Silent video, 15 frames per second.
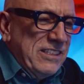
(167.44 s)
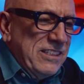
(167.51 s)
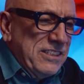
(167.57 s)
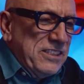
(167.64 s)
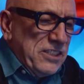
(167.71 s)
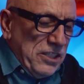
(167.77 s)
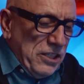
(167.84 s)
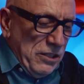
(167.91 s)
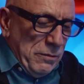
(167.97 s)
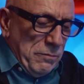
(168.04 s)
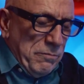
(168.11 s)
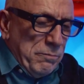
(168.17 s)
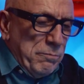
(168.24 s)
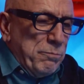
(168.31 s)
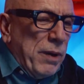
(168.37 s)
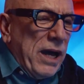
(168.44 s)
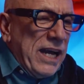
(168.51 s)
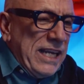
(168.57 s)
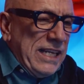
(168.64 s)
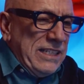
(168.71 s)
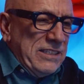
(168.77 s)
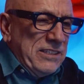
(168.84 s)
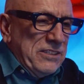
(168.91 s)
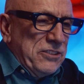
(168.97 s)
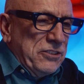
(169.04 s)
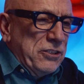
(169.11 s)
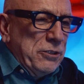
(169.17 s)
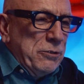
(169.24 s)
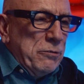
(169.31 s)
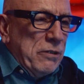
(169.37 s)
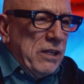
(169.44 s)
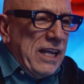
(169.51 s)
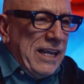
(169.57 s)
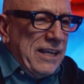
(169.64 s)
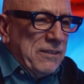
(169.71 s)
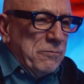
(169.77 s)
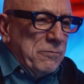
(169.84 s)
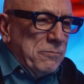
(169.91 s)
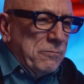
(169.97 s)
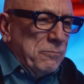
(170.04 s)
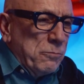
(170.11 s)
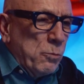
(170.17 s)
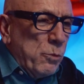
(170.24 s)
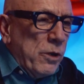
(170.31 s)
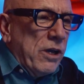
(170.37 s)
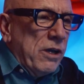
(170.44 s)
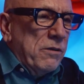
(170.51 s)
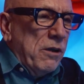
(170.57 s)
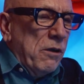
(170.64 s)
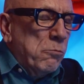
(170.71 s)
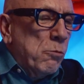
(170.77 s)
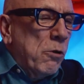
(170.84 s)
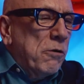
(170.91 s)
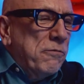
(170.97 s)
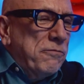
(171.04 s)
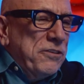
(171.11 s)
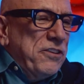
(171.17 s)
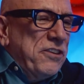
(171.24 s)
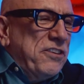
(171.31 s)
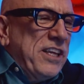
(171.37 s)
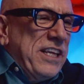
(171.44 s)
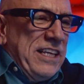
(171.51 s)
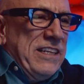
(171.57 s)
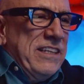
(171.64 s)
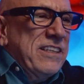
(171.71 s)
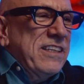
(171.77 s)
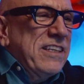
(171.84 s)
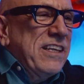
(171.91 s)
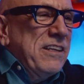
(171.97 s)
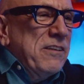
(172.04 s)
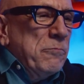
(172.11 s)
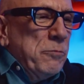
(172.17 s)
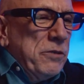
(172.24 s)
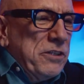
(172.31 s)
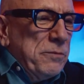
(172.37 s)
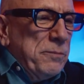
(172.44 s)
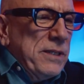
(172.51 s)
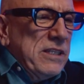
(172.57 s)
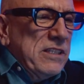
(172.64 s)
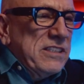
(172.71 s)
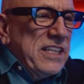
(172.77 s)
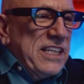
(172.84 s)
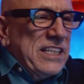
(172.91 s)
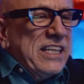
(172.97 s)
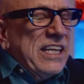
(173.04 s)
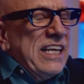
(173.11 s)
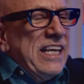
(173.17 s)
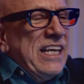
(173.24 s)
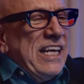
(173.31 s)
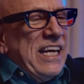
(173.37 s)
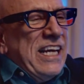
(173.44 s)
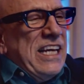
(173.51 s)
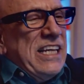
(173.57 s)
bind to, like a woven thing with a building. And